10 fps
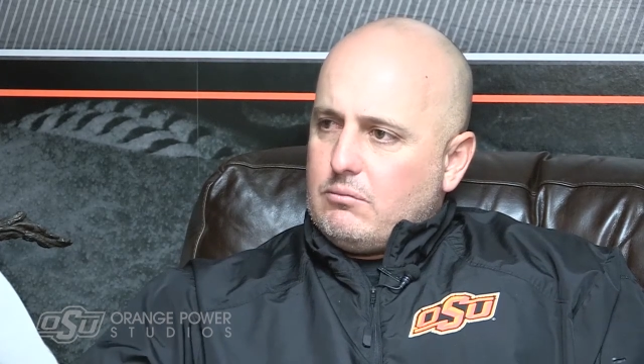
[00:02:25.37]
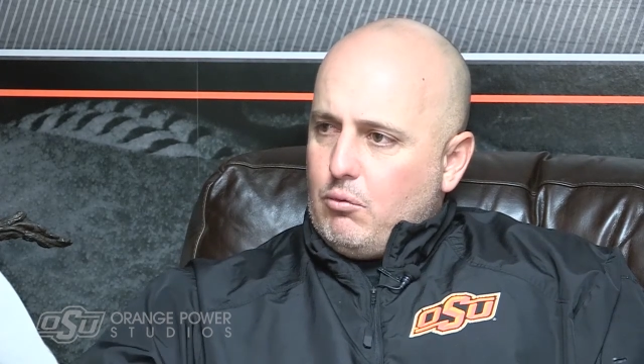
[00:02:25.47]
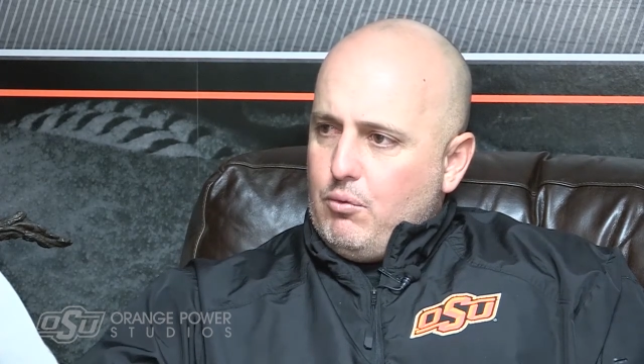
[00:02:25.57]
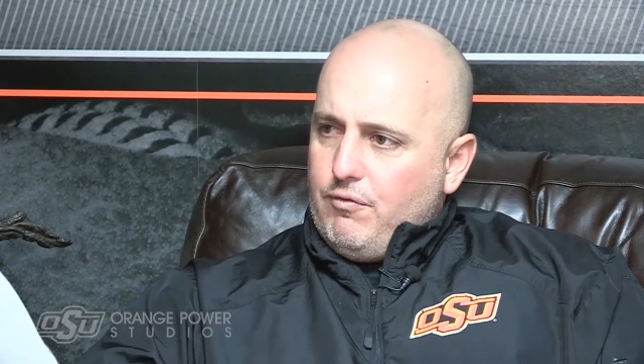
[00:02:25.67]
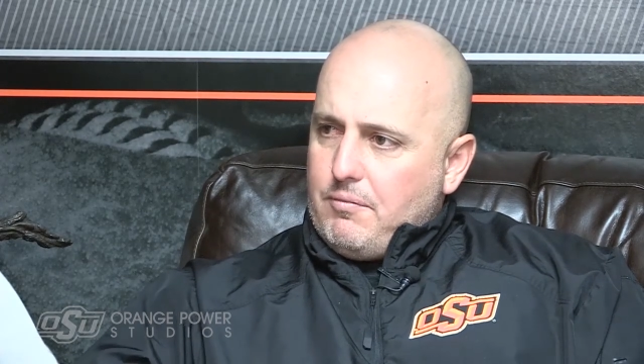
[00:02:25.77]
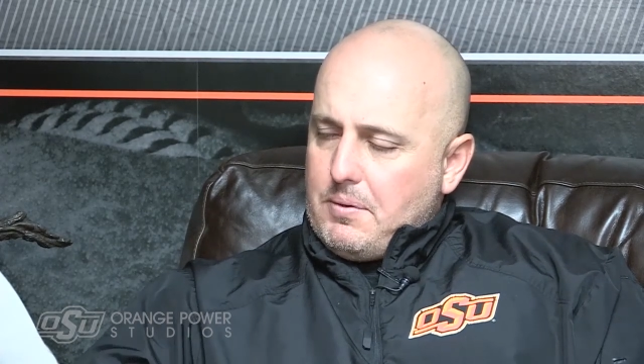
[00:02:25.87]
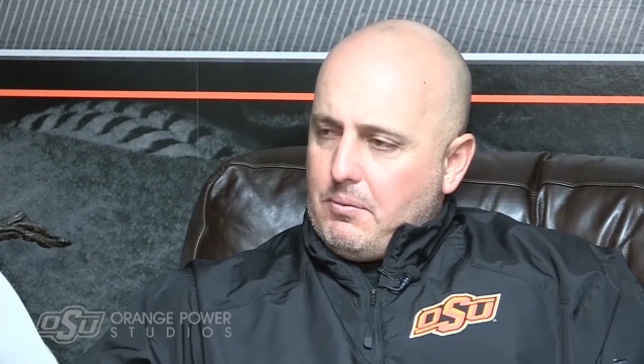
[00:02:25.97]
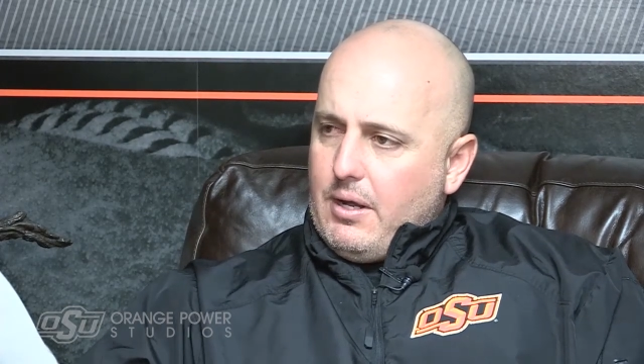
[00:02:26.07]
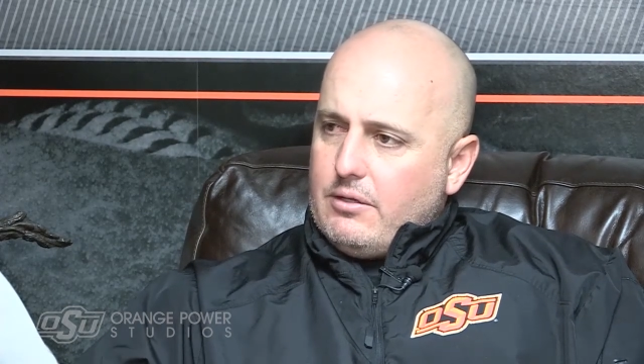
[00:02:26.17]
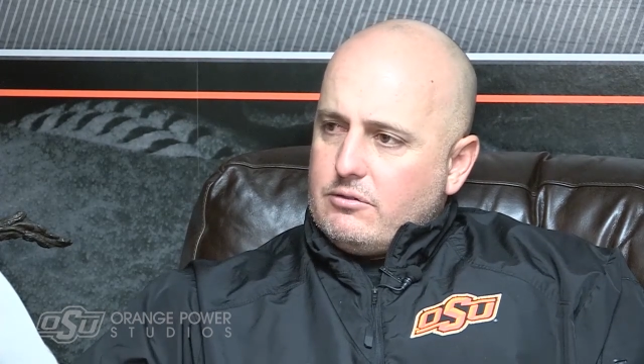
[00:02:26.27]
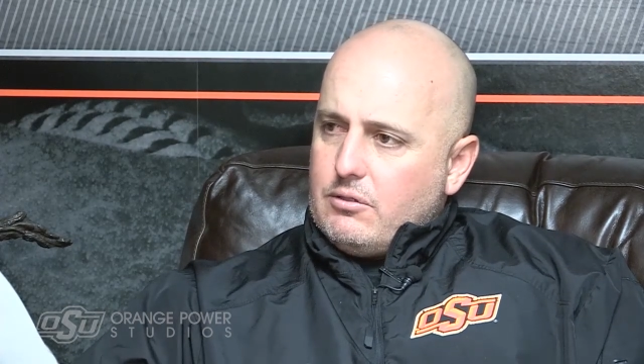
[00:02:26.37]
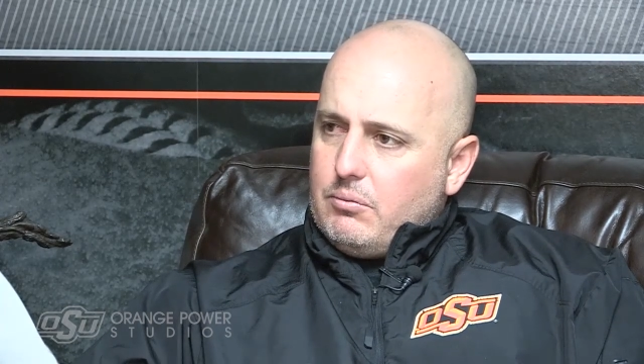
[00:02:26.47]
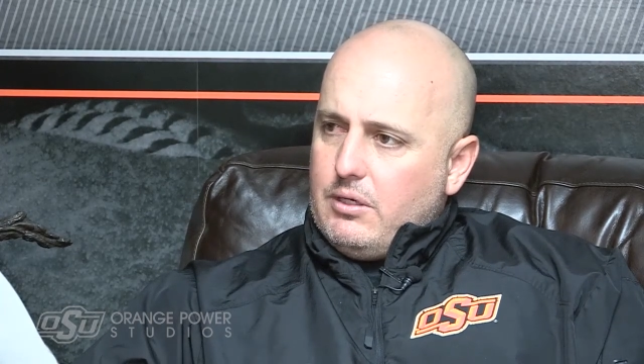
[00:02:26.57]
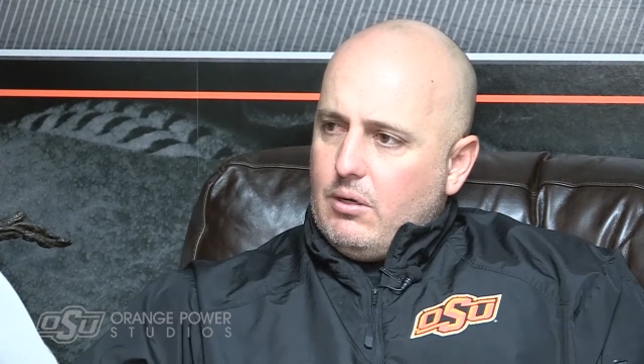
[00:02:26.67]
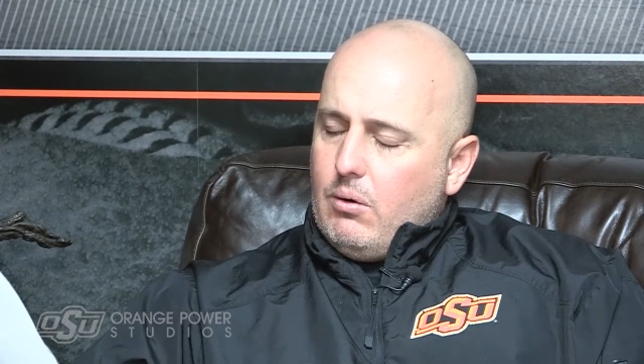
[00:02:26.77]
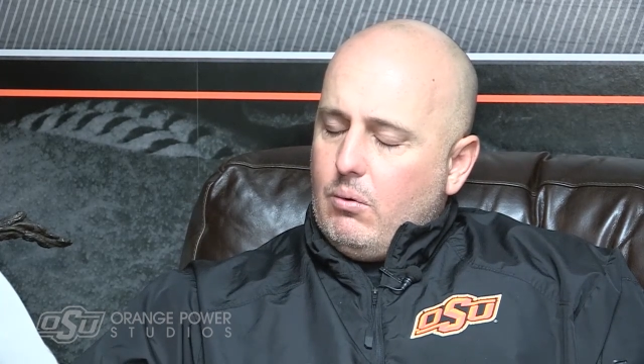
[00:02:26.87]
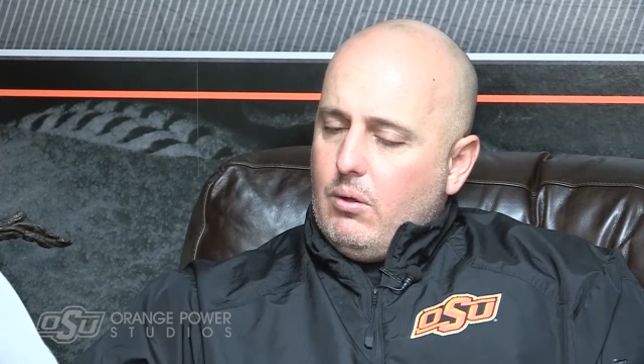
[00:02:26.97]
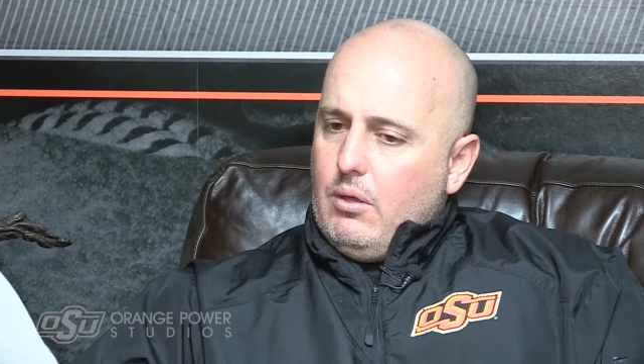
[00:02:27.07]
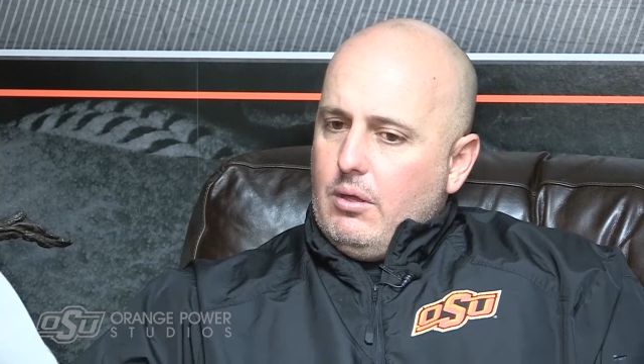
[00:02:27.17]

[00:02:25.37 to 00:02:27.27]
and we're moving them around so that we know